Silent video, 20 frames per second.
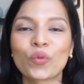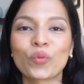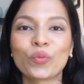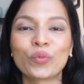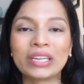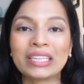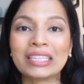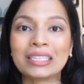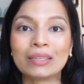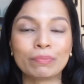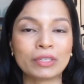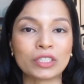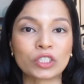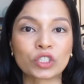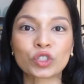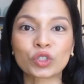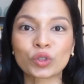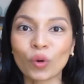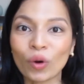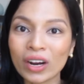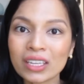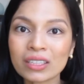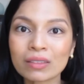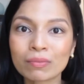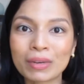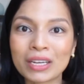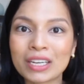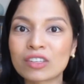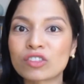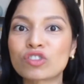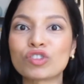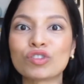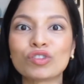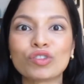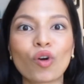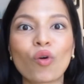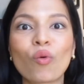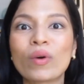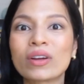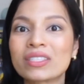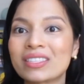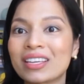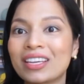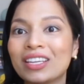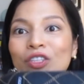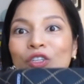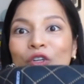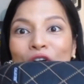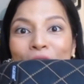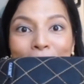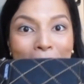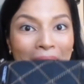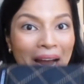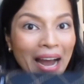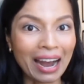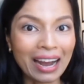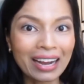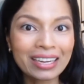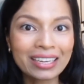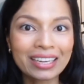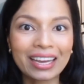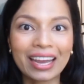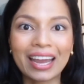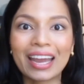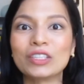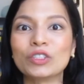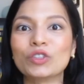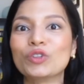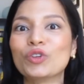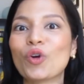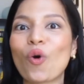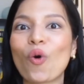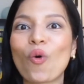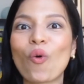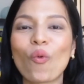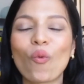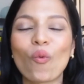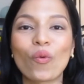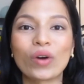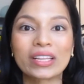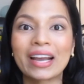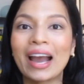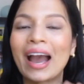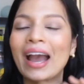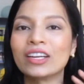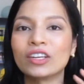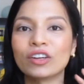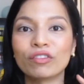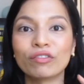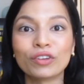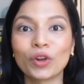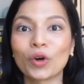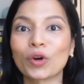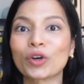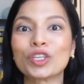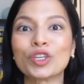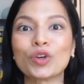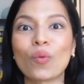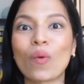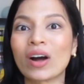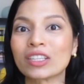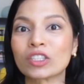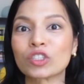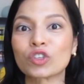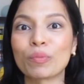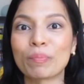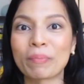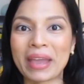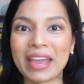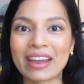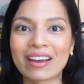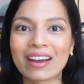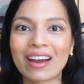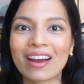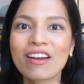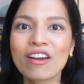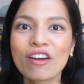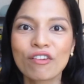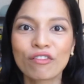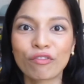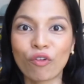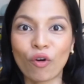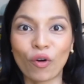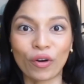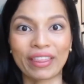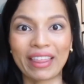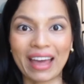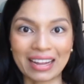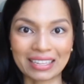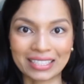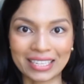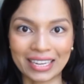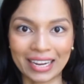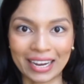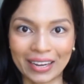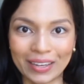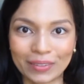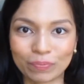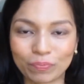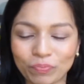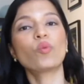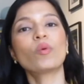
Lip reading: really be short, because you know what's in your bag and you know what kind of look you want to make for that day.